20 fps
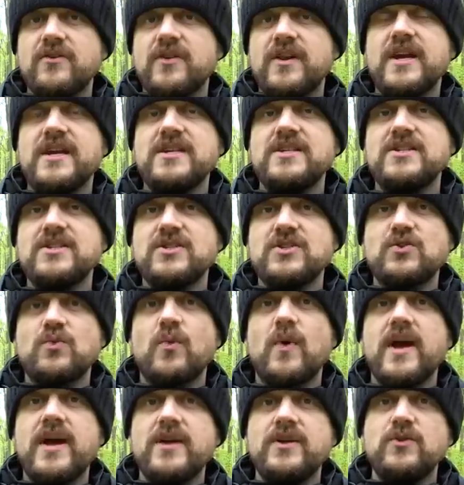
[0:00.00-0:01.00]
occasions
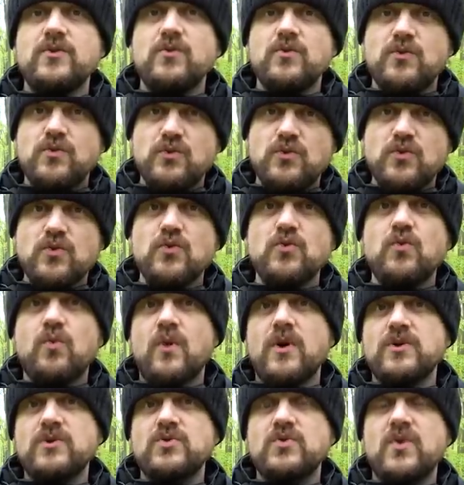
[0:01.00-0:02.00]
where you do
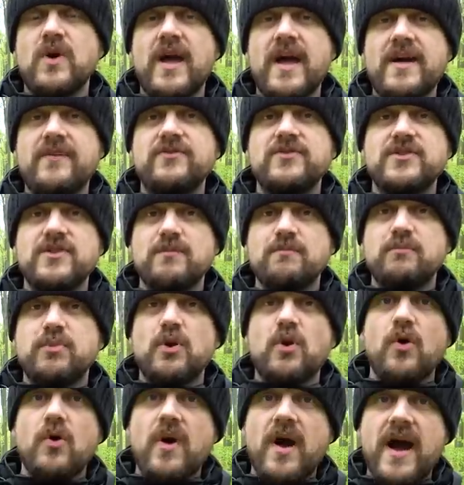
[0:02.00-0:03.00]
want to have some
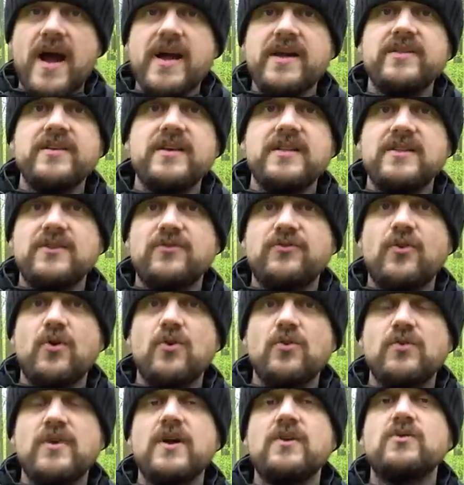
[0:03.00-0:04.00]
blur either in the
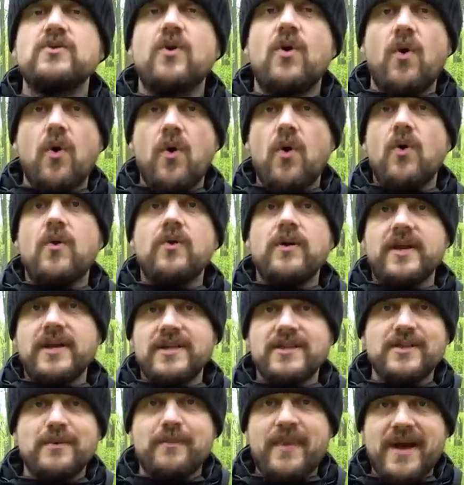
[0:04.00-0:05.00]
foreground or
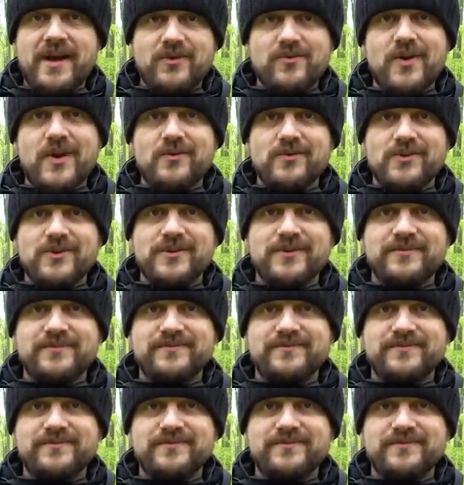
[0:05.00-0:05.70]
in the background.